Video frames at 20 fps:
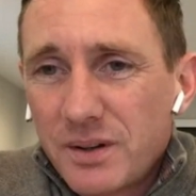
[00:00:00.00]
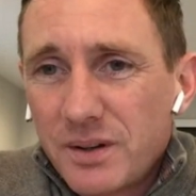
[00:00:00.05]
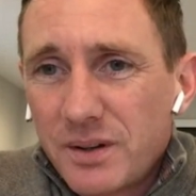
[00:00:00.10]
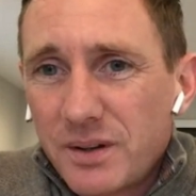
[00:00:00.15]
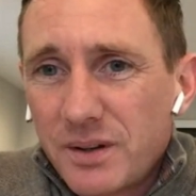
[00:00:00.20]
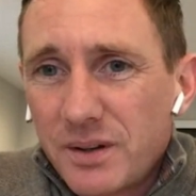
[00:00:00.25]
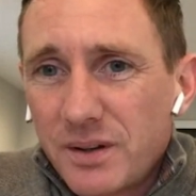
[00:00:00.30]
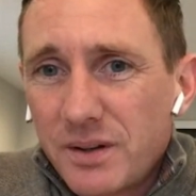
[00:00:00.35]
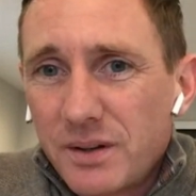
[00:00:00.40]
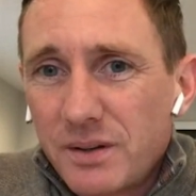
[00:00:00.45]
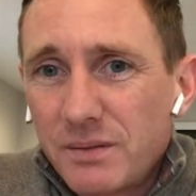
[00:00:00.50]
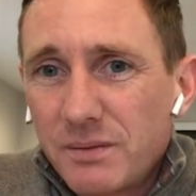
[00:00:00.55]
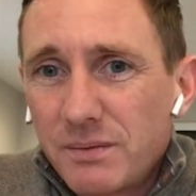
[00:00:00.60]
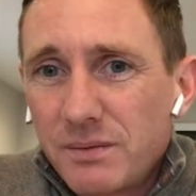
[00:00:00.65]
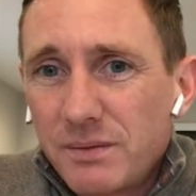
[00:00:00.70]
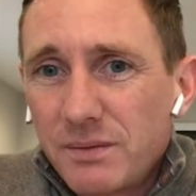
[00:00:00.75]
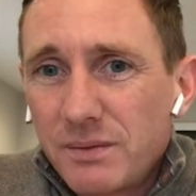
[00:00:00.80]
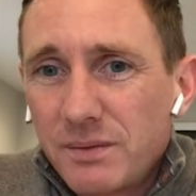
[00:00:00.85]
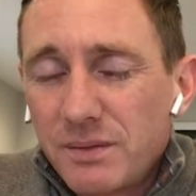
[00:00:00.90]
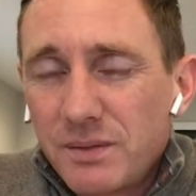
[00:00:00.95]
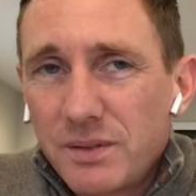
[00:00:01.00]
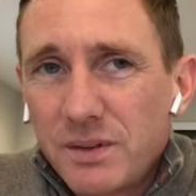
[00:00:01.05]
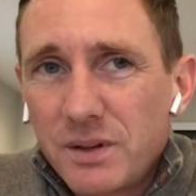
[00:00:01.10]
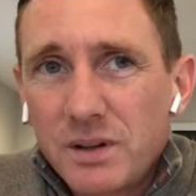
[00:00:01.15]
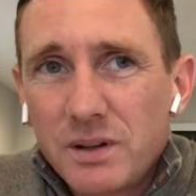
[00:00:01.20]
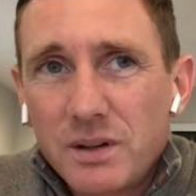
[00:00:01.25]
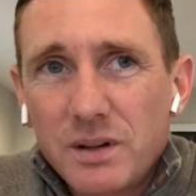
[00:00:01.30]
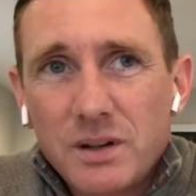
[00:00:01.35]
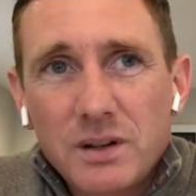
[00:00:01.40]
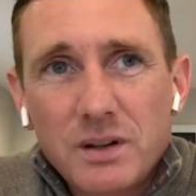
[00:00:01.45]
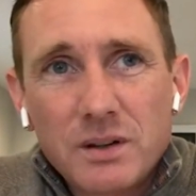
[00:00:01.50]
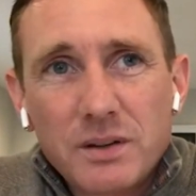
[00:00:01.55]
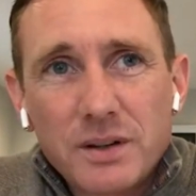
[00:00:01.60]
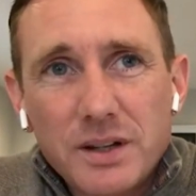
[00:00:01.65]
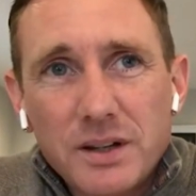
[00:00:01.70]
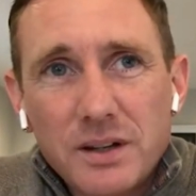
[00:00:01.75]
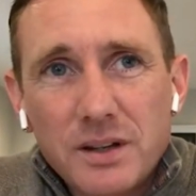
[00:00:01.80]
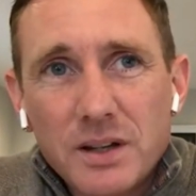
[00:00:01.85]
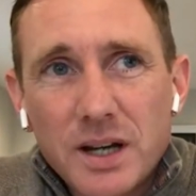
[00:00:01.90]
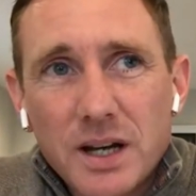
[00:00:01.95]

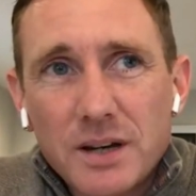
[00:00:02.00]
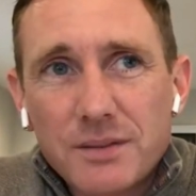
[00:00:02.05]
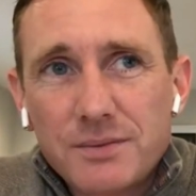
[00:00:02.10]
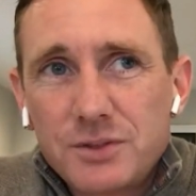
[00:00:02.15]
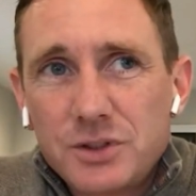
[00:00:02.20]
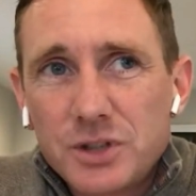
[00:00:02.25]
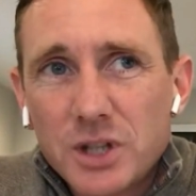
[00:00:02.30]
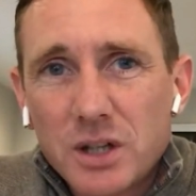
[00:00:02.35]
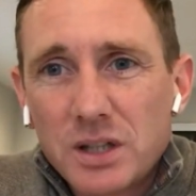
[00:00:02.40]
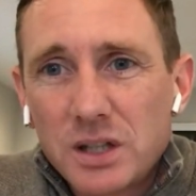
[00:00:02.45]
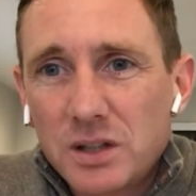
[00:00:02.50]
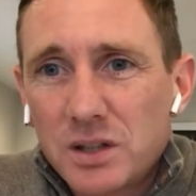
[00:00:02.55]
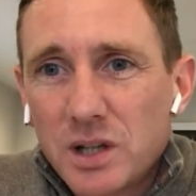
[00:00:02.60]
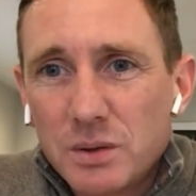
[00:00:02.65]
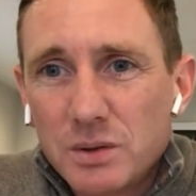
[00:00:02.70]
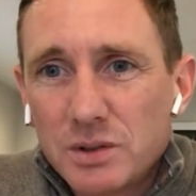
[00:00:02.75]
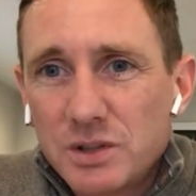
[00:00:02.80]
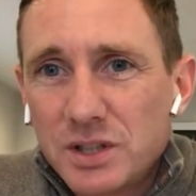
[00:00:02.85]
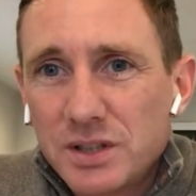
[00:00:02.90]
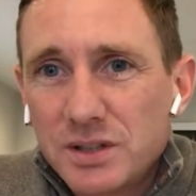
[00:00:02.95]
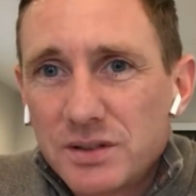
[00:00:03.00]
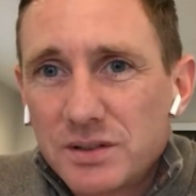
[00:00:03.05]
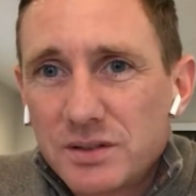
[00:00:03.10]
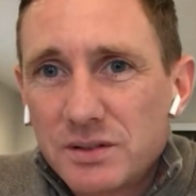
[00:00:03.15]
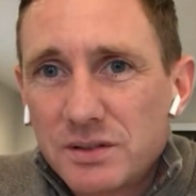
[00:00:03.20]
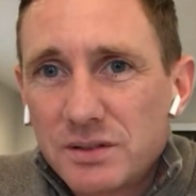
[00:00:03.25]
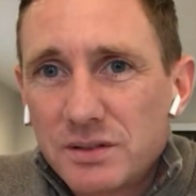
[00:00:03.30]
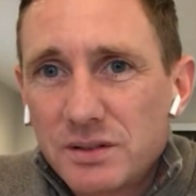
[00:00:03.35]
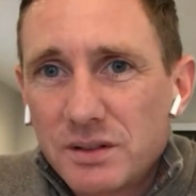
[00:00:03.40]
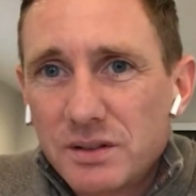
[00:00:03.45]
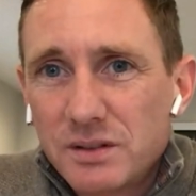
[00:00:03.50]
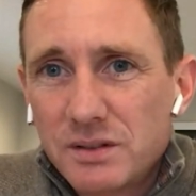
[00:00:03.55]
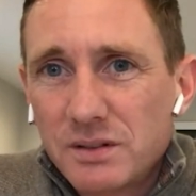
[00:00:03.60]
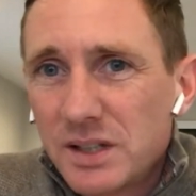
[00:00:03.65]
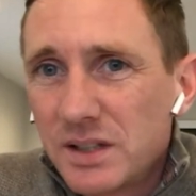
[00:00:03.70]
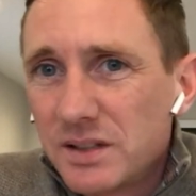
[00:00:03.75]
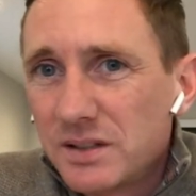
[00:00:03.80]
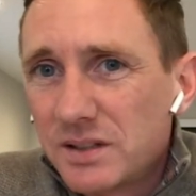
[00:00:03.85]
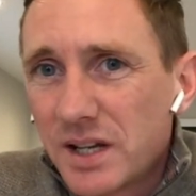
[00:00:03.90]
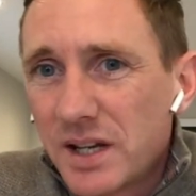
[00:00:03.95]
You have jockey coaches
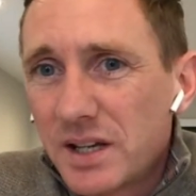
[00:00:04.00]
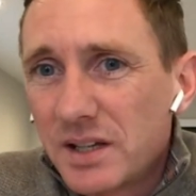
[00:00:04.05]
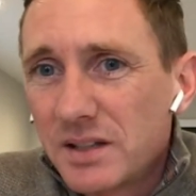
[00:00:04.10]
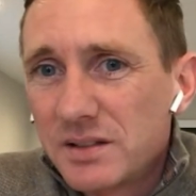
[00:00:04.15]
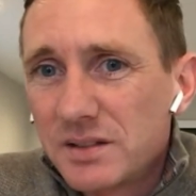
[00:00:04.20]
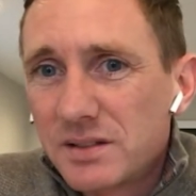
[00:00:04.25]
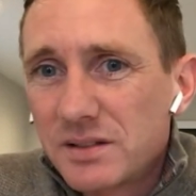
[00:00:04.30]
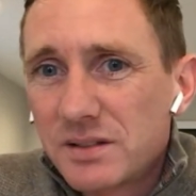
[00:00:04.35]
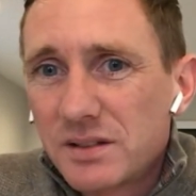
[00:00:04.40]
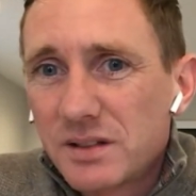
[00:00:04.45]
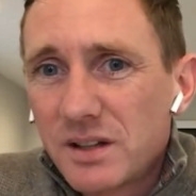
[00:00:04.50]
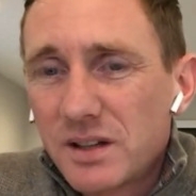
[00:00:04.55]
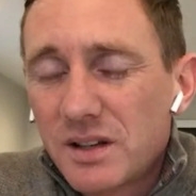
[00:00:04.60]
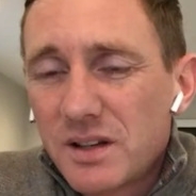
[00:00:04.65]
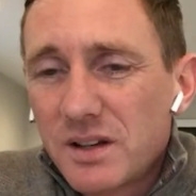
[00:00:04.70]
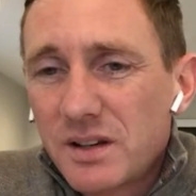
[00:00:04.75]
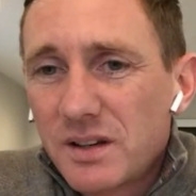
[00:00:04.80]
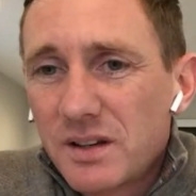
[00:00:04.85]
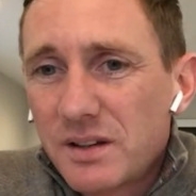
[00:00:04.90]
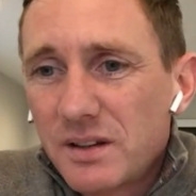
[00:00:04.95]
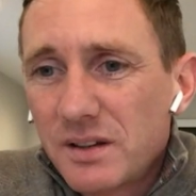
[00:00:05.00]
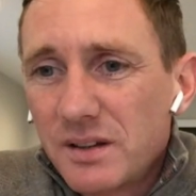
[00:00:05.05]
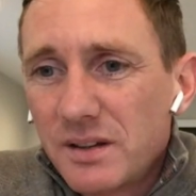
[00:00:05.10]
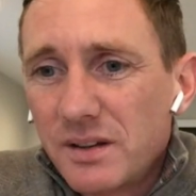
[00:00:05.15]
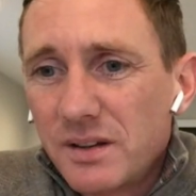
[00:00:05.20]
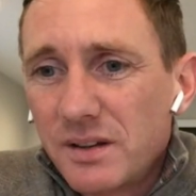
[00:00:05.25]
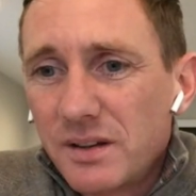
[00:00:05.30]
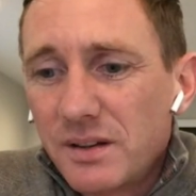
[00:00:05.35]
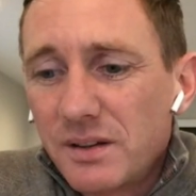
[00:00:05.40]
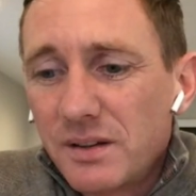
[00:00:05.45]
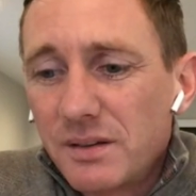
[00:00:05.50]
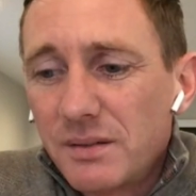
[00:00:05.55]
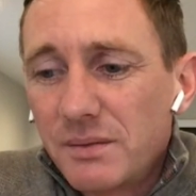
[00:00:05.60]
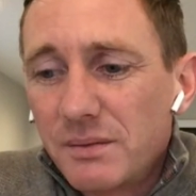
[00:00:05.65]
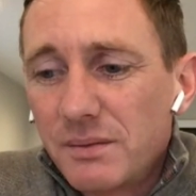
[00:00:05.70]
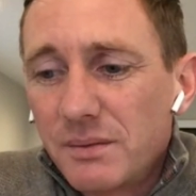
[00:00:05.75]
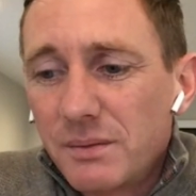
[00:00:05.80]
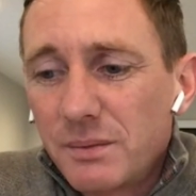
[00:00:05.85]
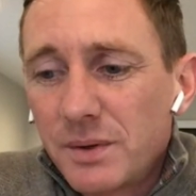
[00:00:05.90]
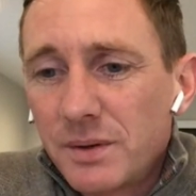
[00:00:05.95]
these days,
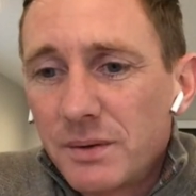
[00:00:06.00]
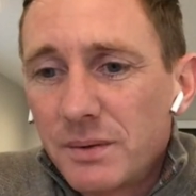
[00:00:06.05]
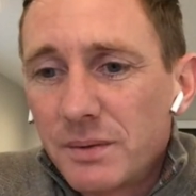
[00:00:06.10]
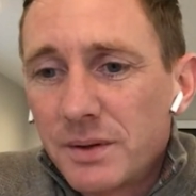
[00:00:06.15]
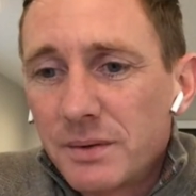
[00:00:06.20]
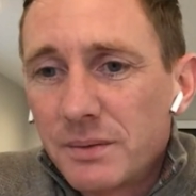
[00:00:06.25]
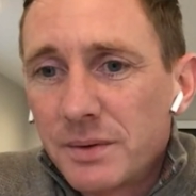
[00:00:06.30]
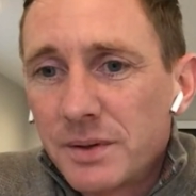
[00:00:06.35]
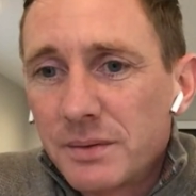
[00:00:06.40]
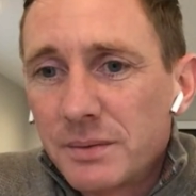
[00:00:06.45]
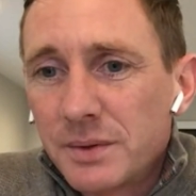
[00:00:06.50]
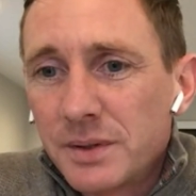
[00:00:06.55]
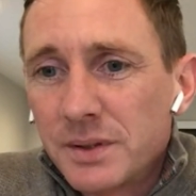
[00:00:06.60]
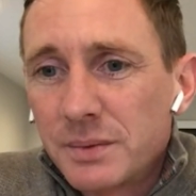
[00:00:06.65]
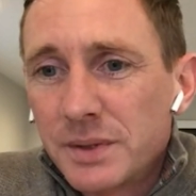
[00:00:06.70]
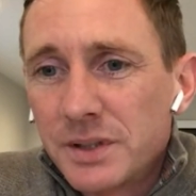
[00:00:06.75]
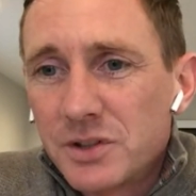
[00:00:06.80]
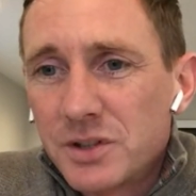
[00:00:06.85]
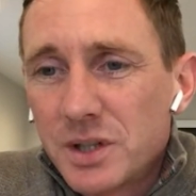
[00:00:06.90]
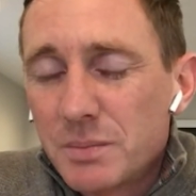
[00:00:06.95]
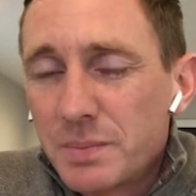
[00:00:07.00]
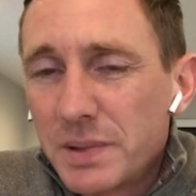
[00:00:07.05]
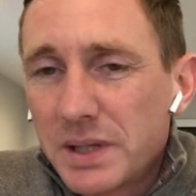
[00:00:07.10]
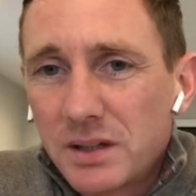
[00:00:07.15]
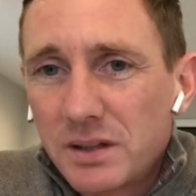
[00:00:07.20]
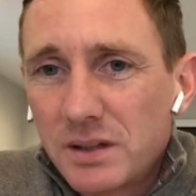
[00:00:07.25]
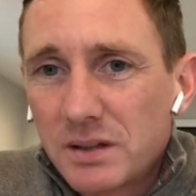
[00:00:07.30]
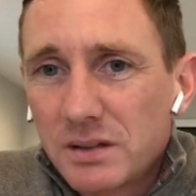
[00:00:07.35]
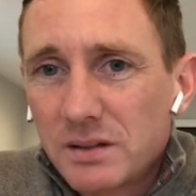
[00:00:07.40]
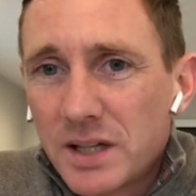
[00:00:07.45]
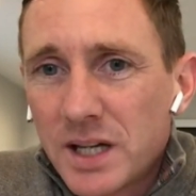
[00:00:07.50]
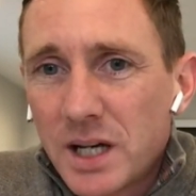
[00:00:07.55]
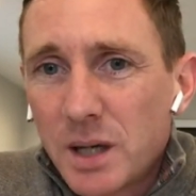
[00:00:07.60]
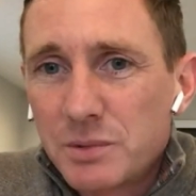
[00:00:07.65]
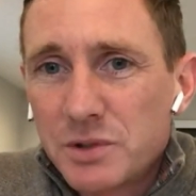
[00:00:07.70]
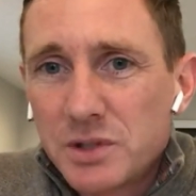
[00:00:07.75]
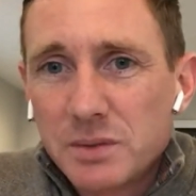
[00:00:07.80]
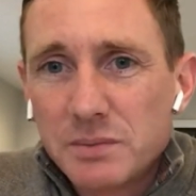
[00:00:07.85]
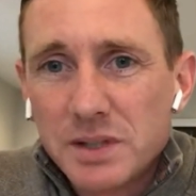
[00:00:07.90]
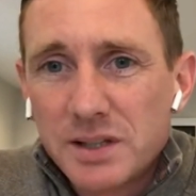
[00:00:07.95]
which are a big
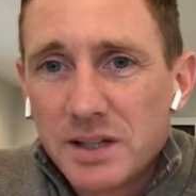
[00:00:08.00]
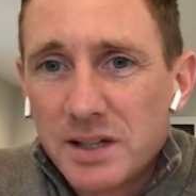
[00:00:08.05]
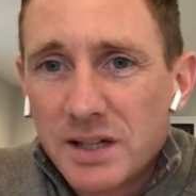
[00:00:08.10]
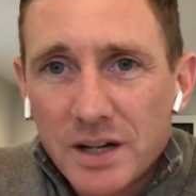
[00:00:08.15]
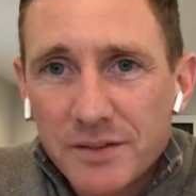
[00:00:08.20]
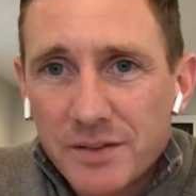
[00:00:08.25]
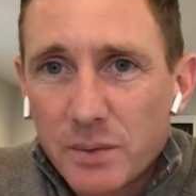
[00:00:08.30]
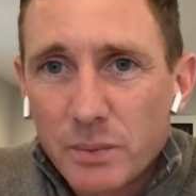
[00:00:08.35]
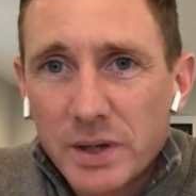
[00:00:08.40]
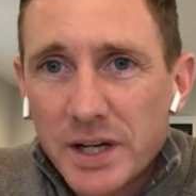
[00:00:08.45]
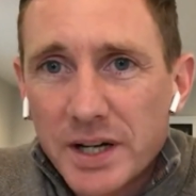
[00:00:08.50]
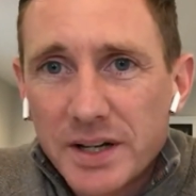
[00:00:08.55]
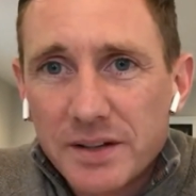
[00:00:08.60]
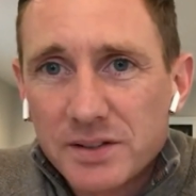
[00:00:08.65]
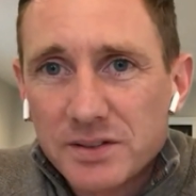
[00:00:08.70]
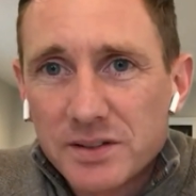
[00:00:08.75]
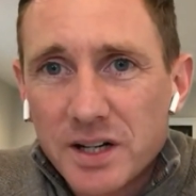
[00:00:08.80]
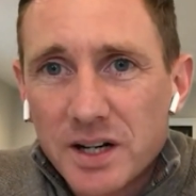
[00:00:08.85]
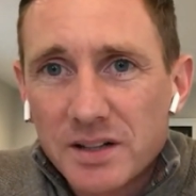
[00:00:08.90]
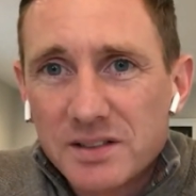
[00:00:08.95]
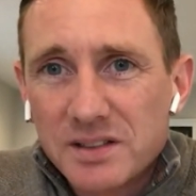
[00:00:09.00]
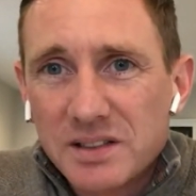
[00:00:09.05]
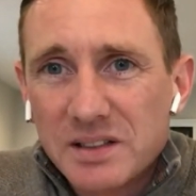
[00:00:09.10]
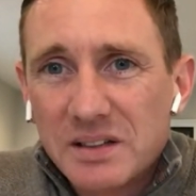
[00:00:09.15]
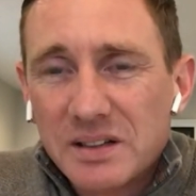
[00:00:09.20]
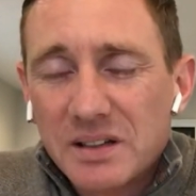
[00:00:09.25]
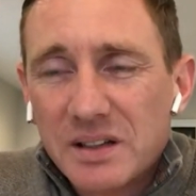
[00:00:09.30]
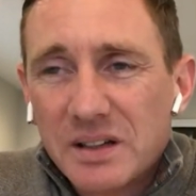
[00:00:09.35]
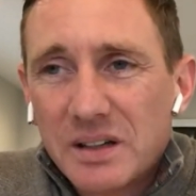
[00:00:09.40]
help to them. They didn't have it when I started.